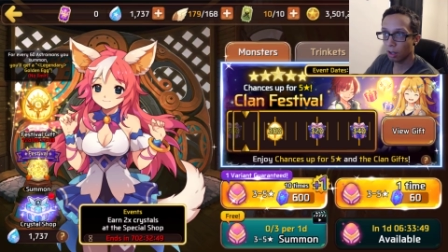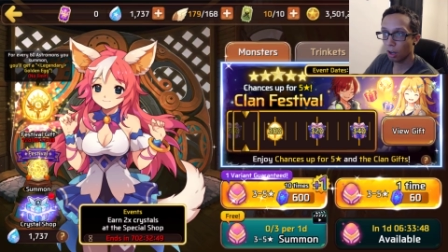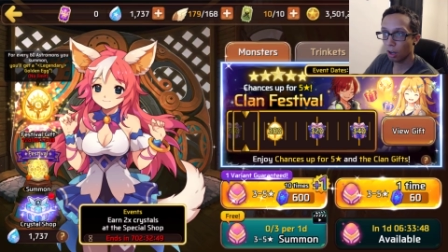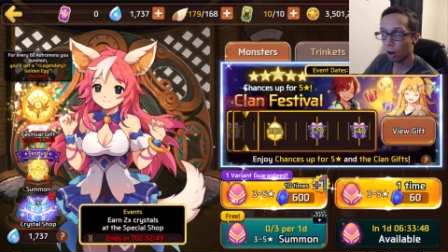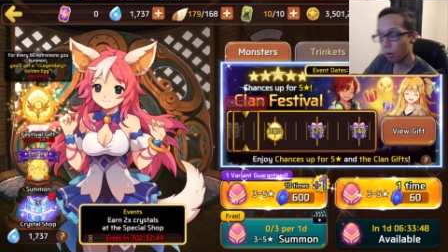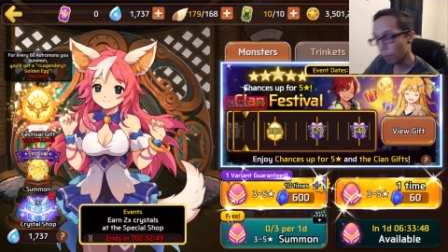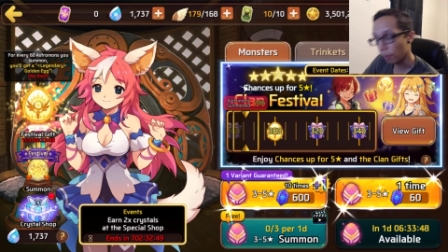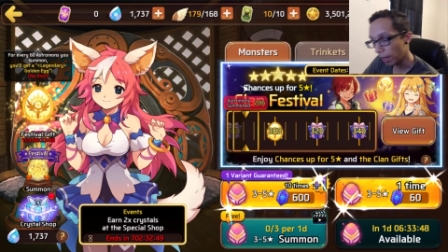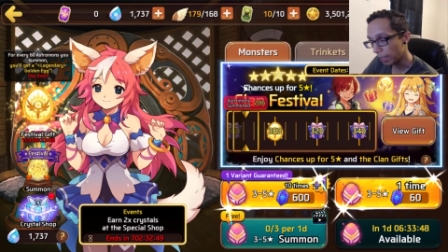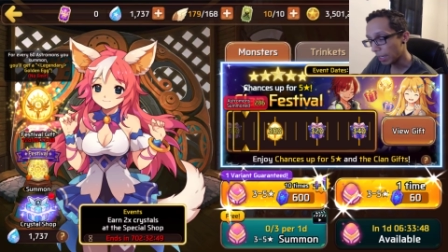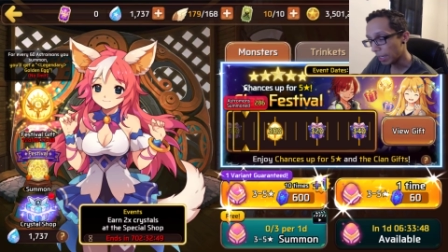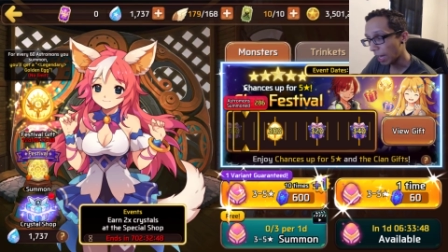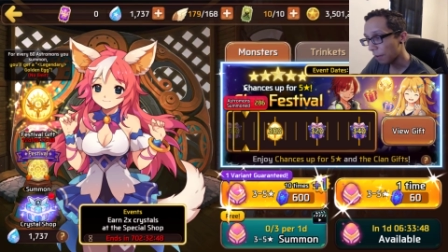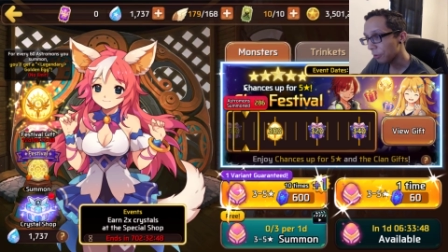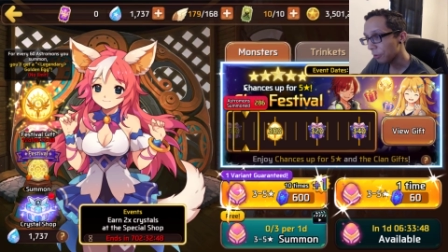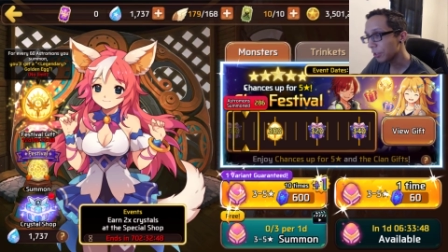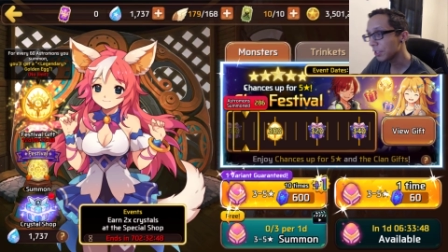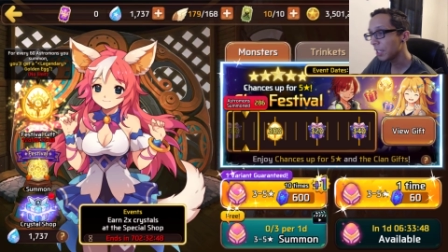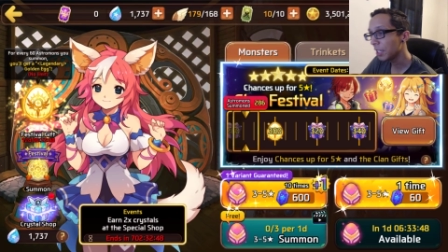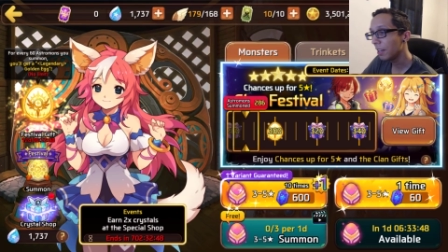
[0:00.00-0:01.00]
Alright, I've
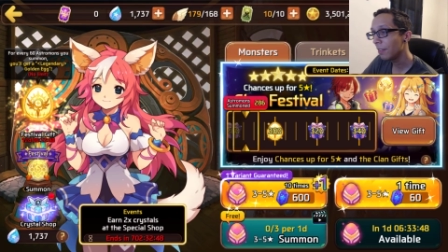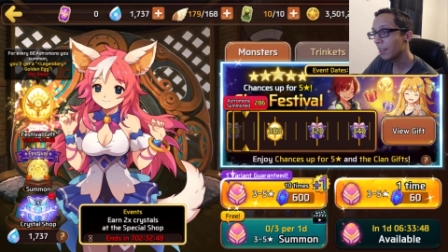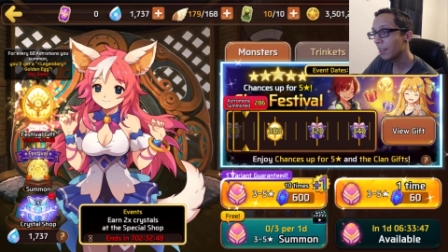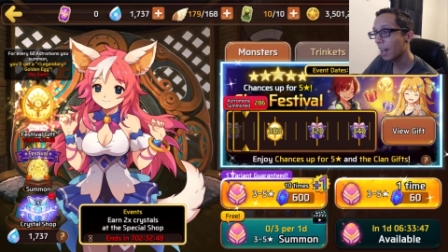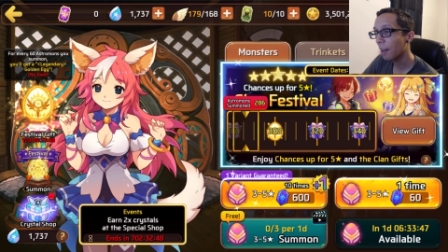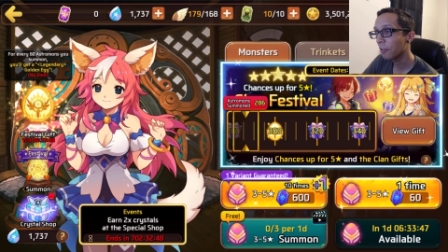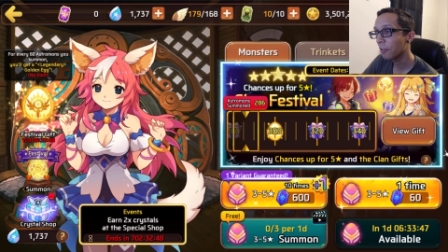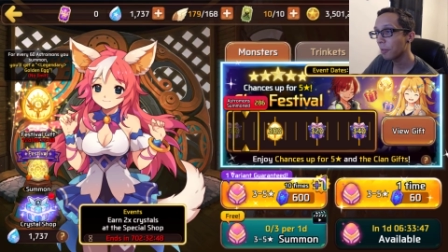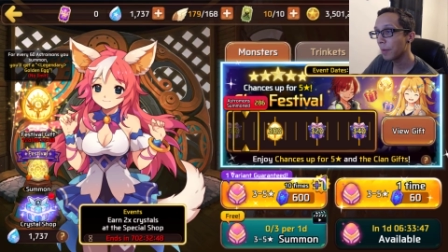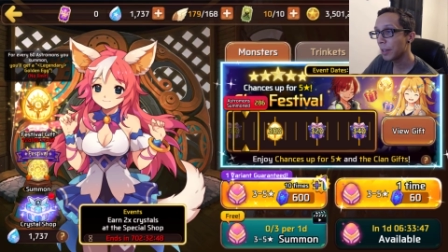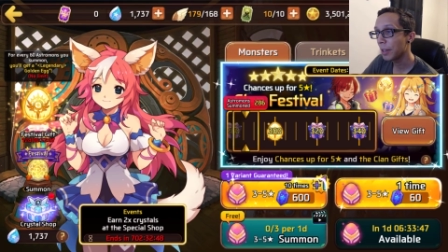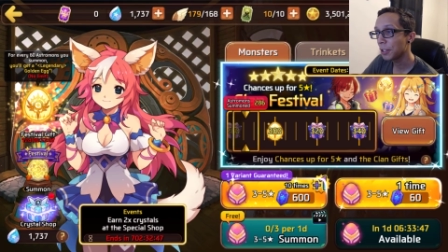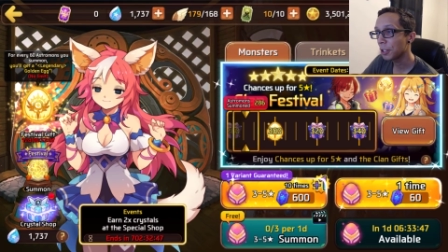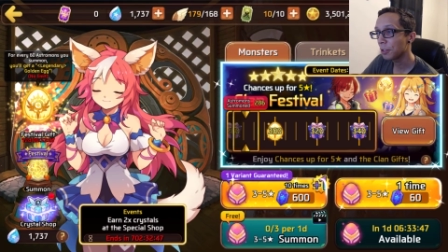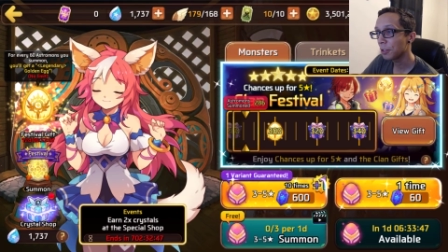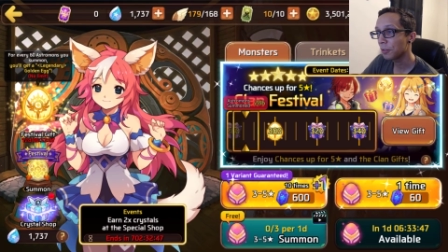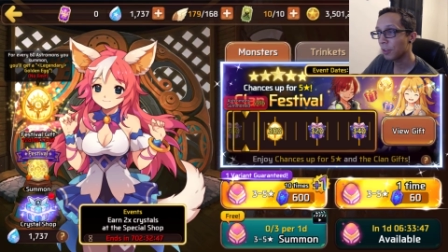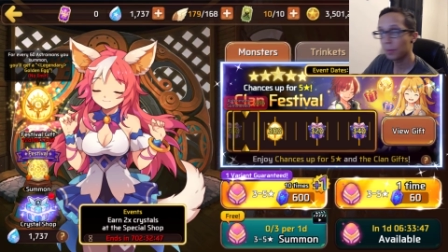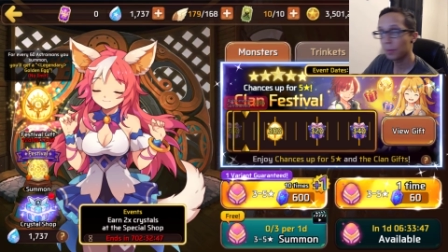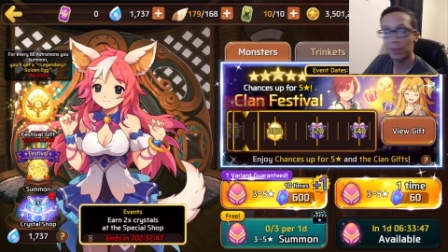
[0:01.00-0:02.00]
received
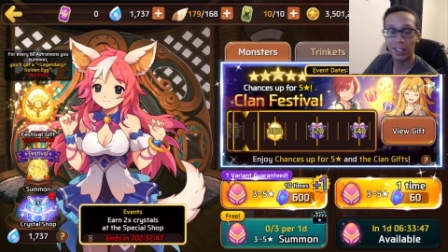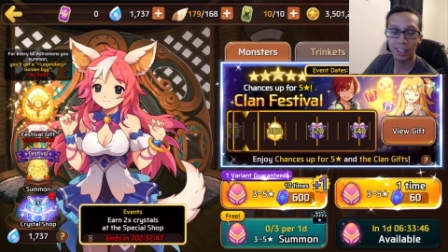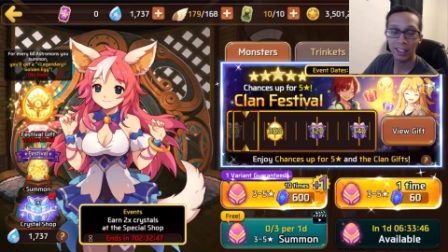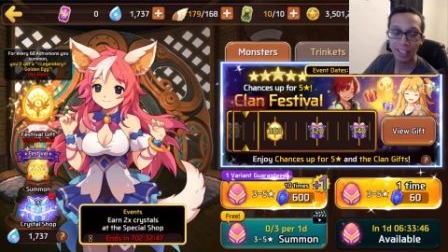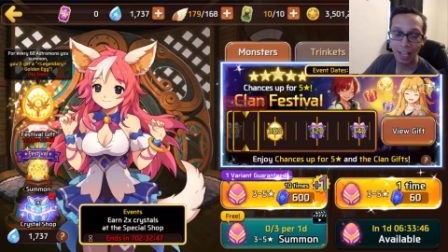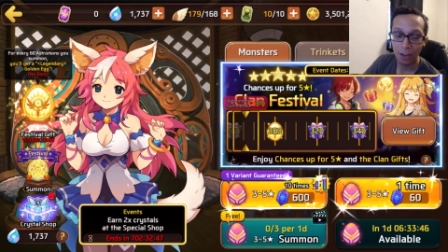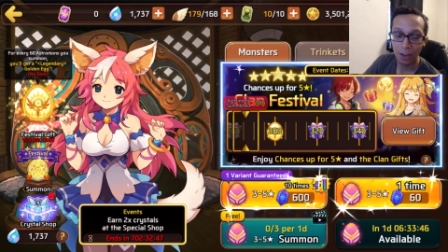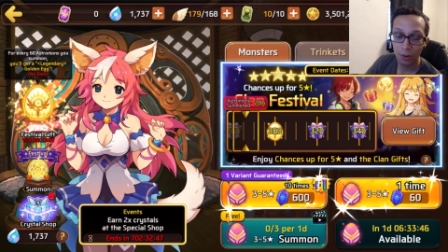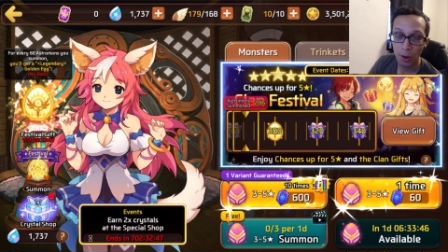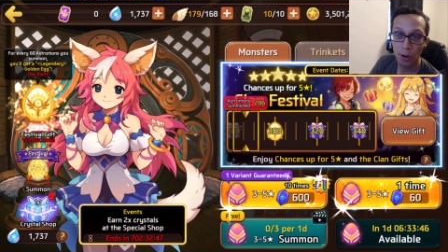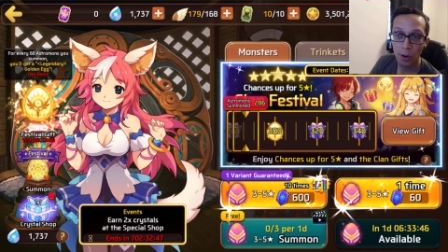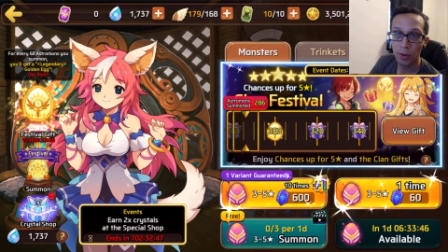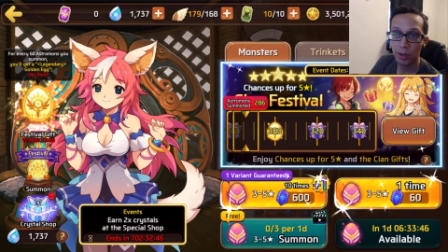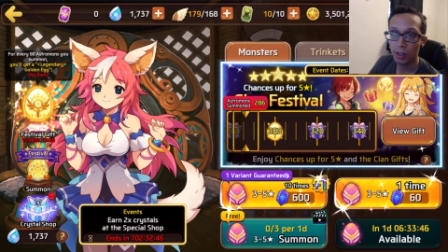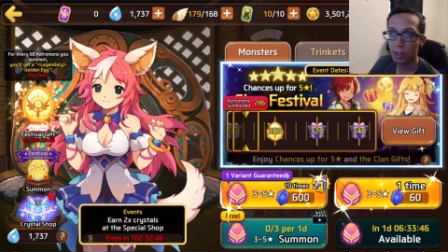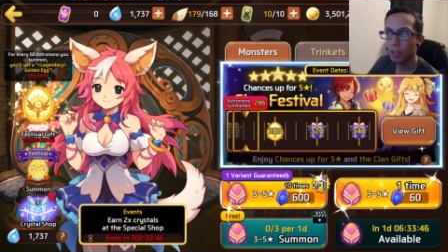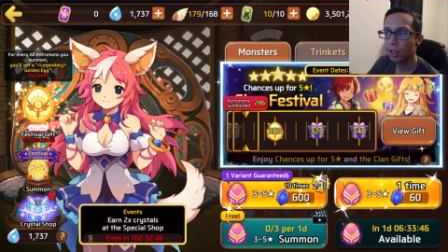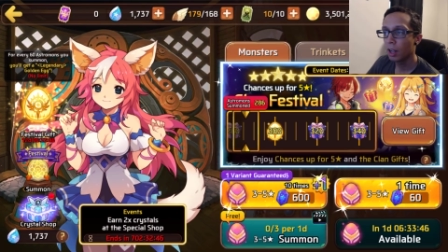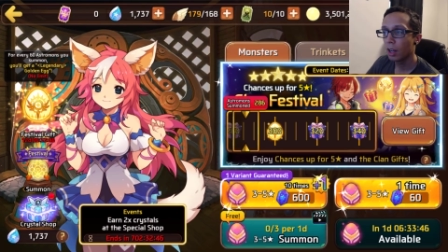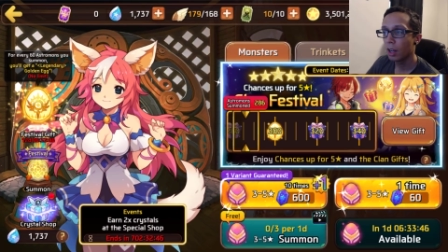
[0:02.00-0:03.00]
confirmation from the account
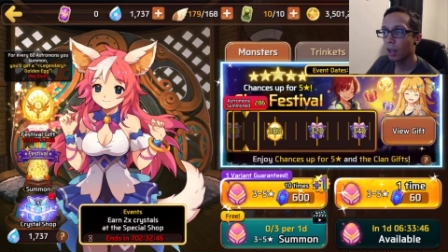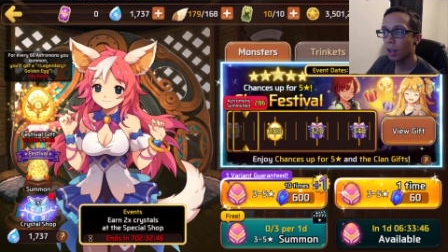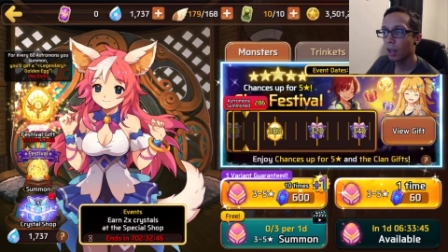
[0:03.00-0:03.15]
owner.